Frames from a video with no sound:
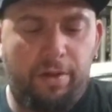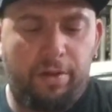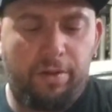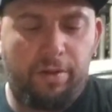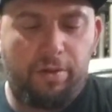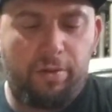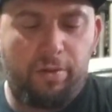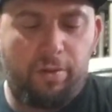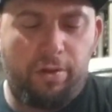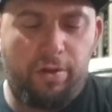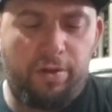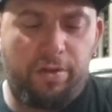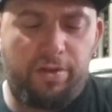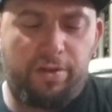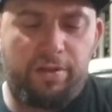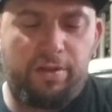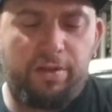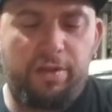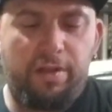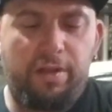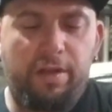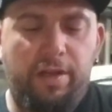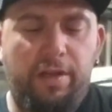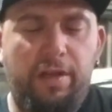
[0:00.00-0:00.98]
doors,
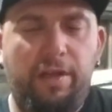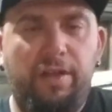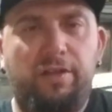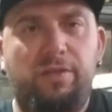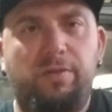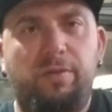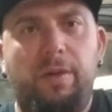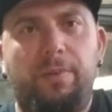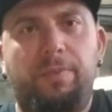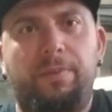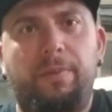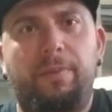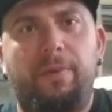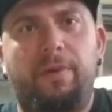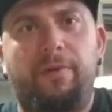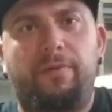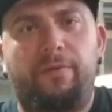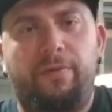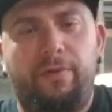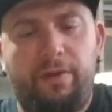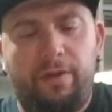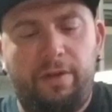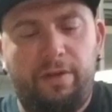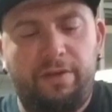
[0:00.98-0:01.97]
and I swapped them out
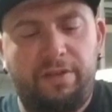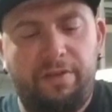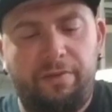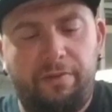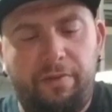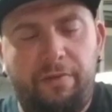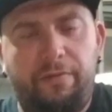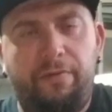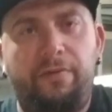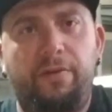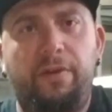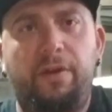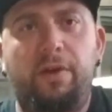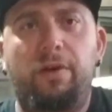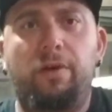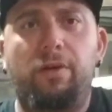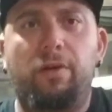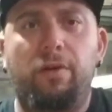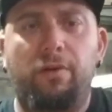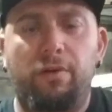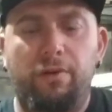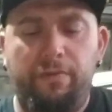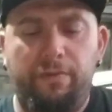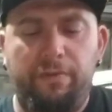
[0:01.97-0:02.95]
for the Civic
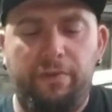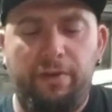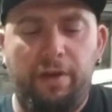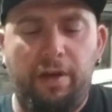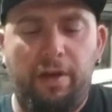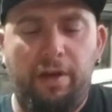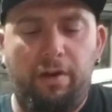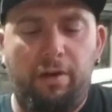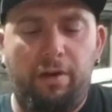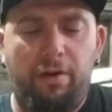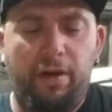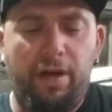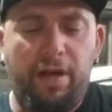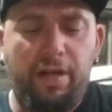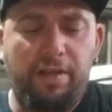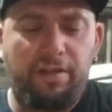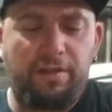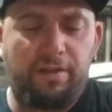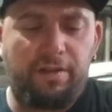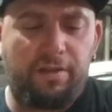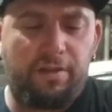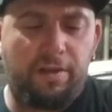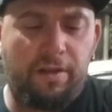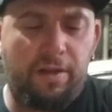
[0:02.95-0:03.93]
Fiero
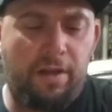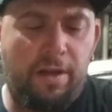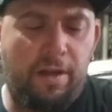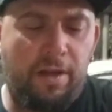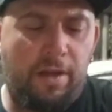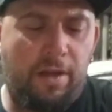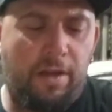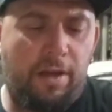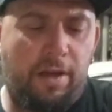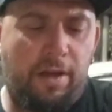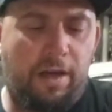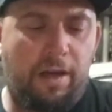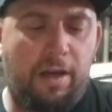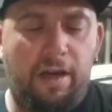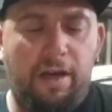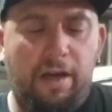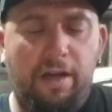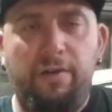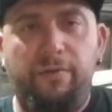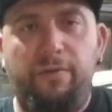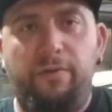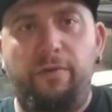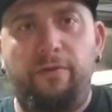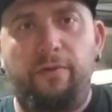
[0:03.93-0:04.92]
VIRS.
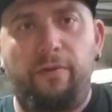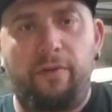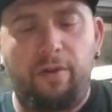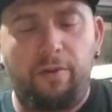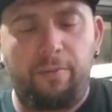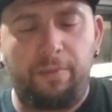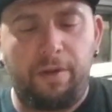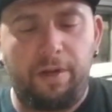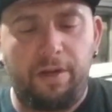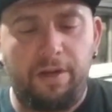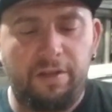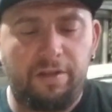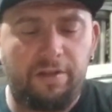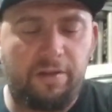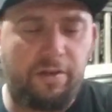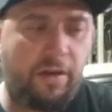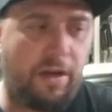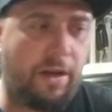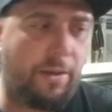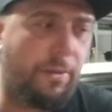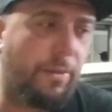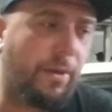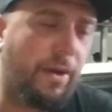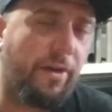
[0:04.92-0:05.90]
And if you follow me on
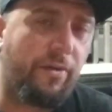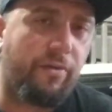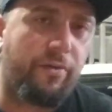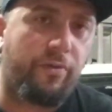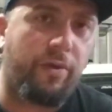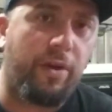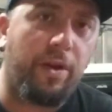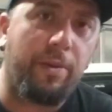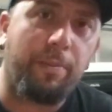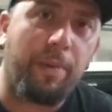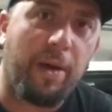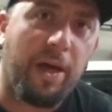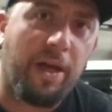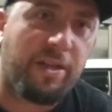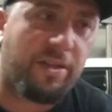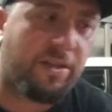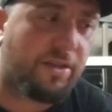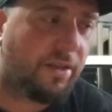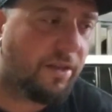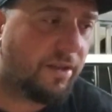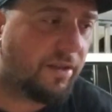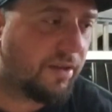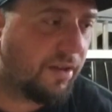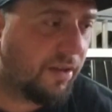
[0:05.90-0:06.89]
Instagram, I've
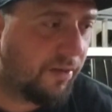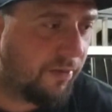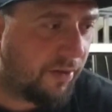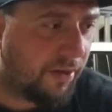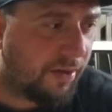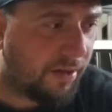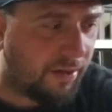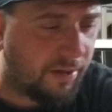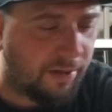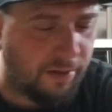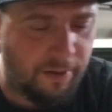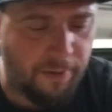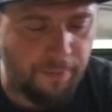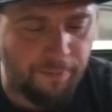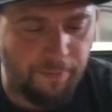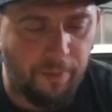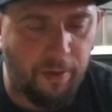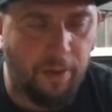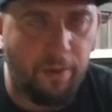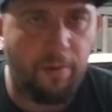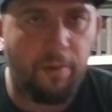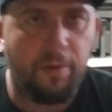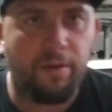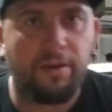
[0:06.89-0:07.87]
rebadged the Civic
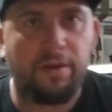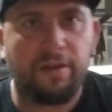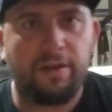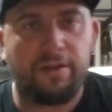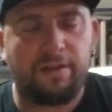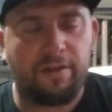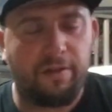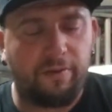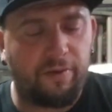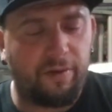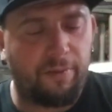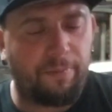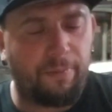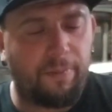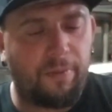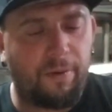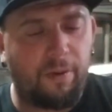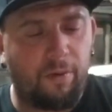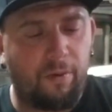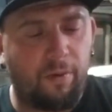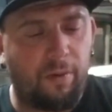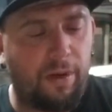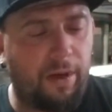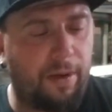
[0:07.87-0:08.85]
with the Civic
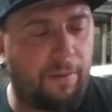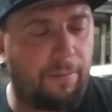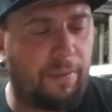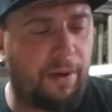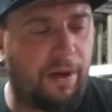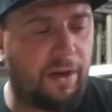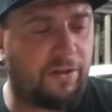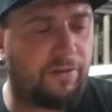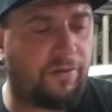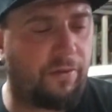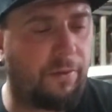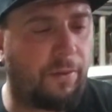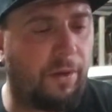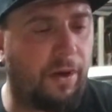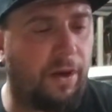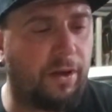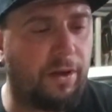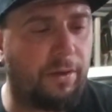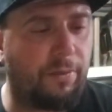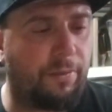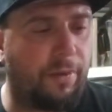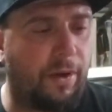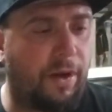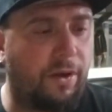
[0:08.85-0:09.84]
OEM badge from
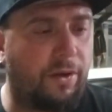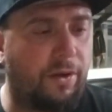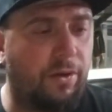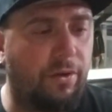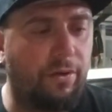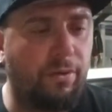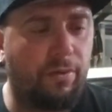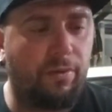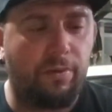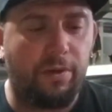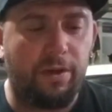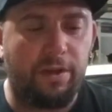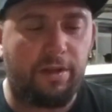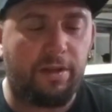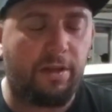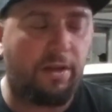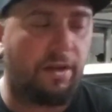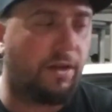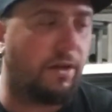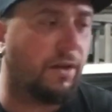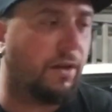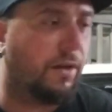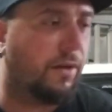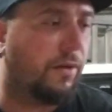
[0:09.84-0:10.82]
Honda, brand new, with
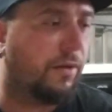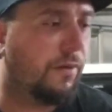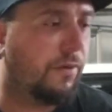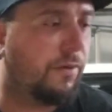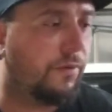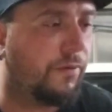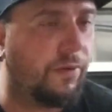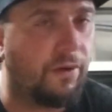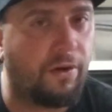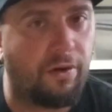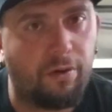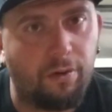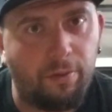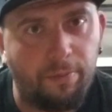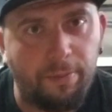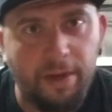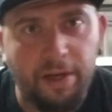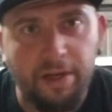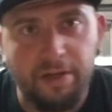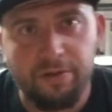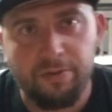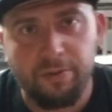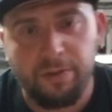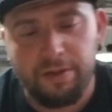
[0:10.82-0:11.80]
the Fiero
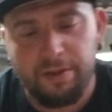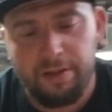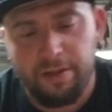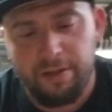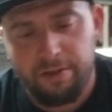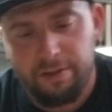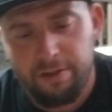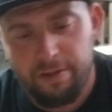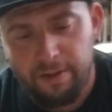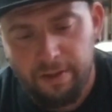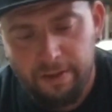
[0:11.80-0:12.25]
badge with it.